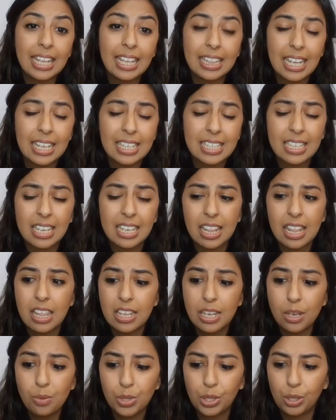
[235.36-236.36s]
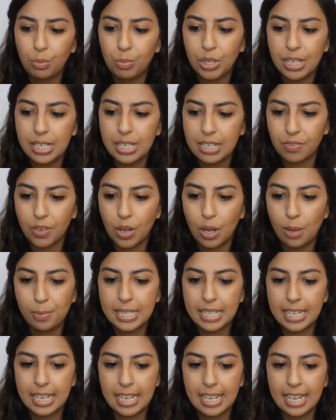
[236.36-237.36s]
And I think that's another thing with community
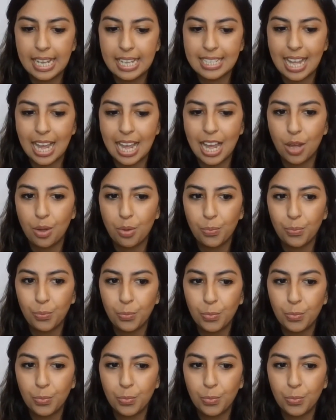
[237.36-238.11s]
pharmacy is that